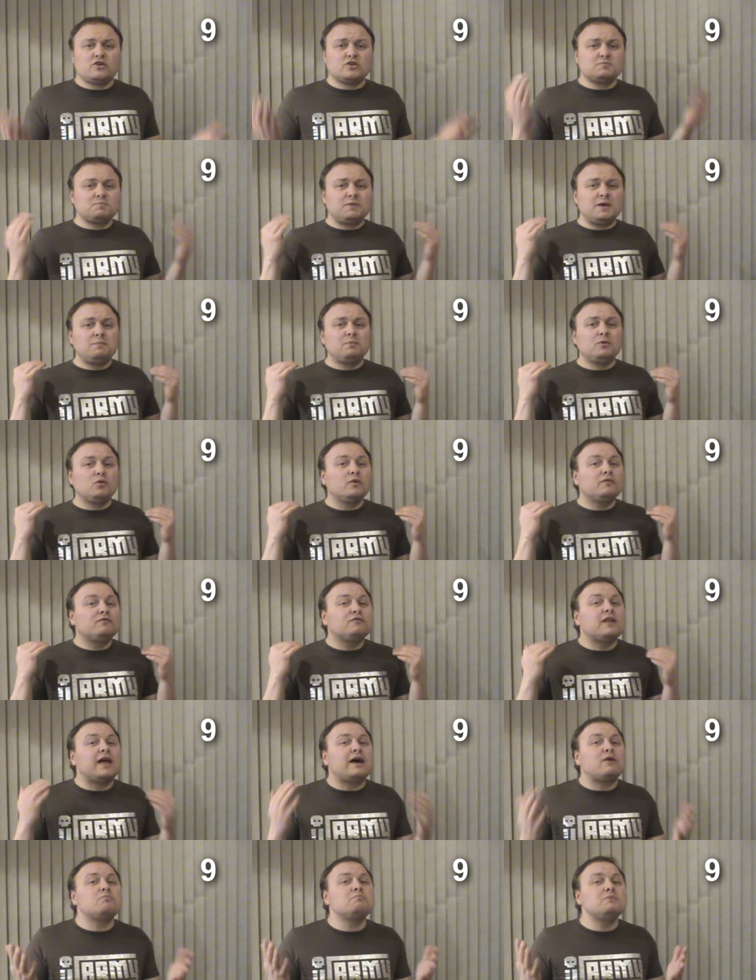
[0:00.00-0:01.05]
those people with
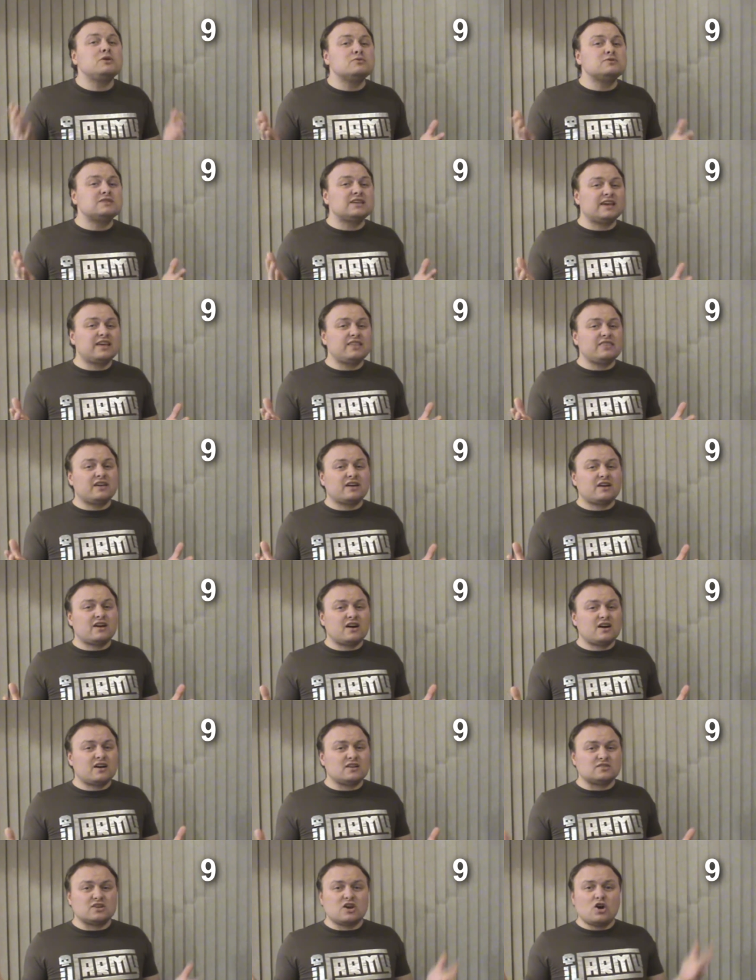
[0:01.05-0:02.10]
loud music in the
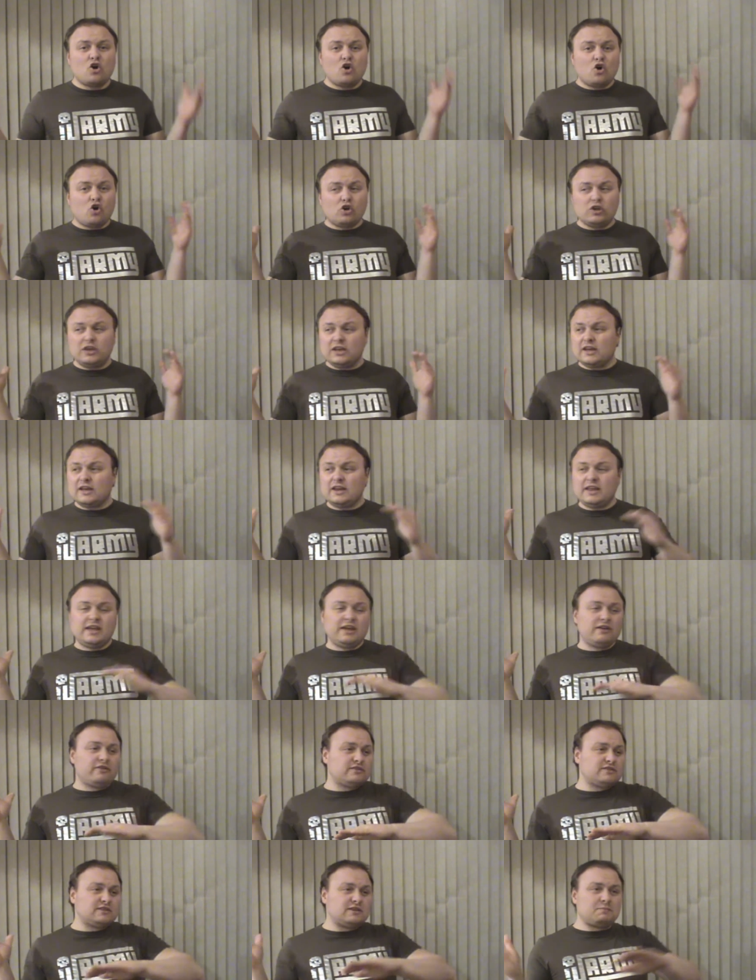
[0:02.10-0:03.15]
cars. All you can
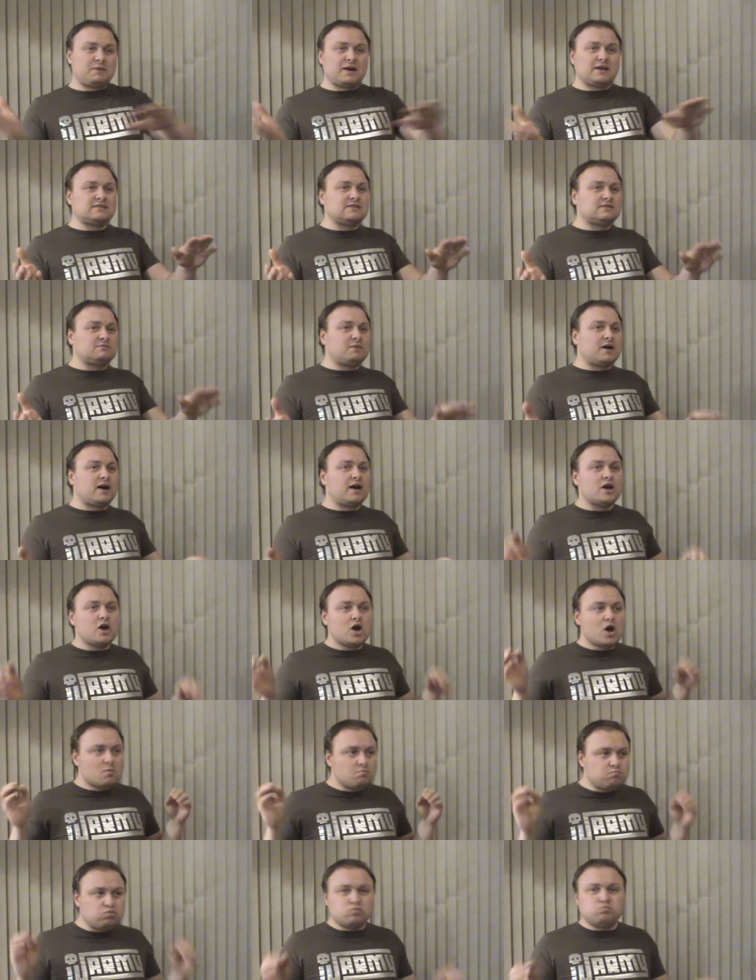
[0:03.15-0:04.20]
hear as it passes by.
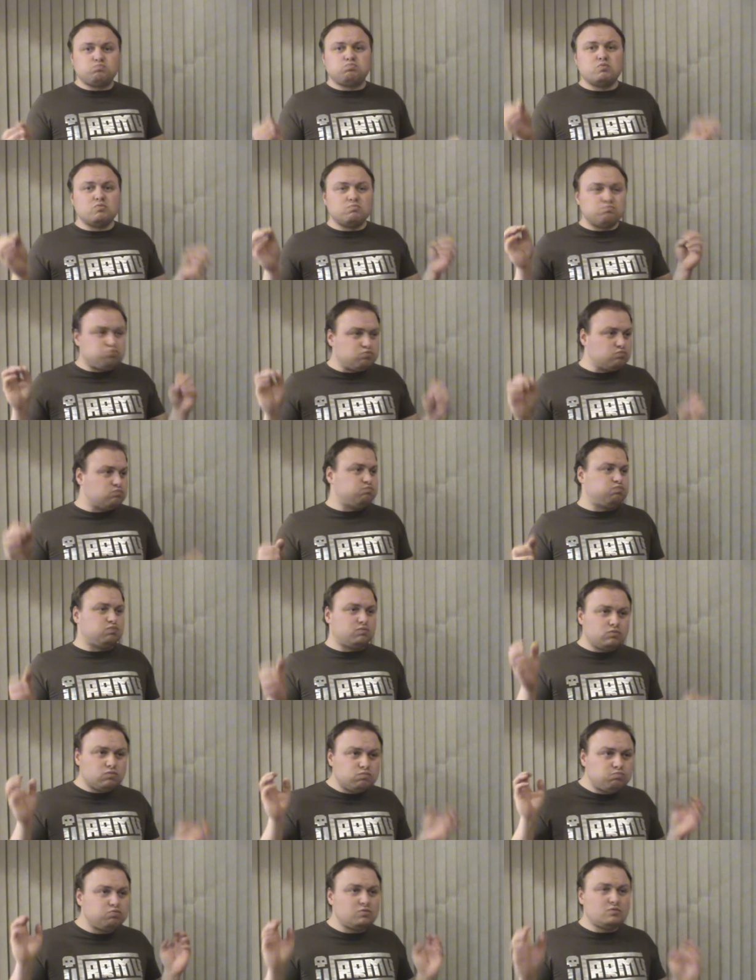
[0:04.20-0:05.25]

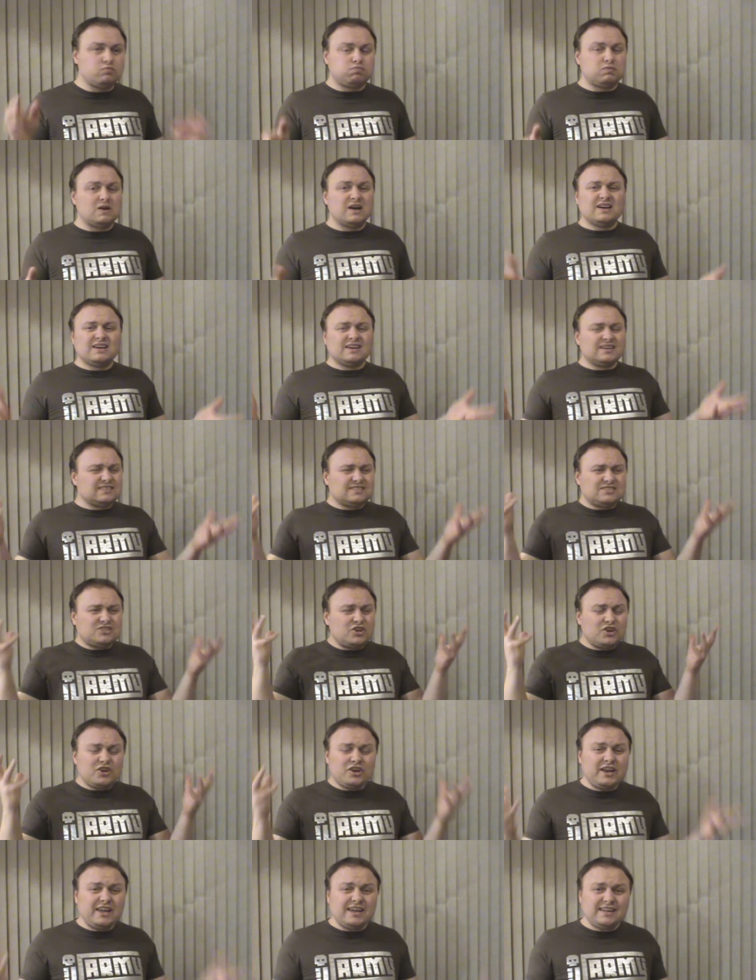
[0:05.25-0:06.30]
Turn
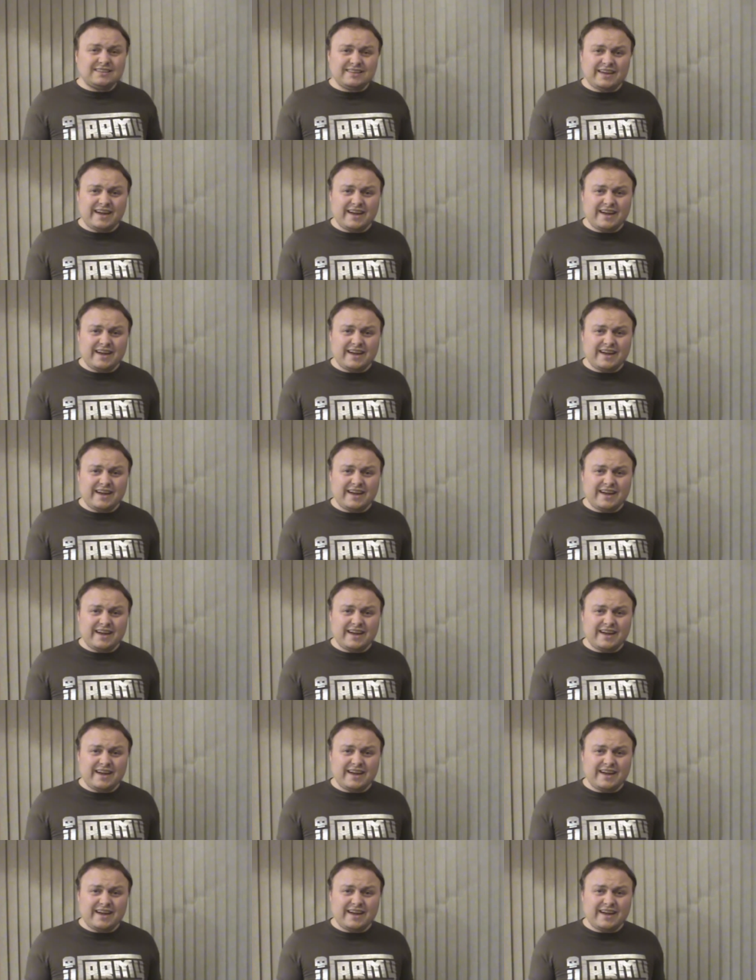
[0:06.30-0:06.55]
it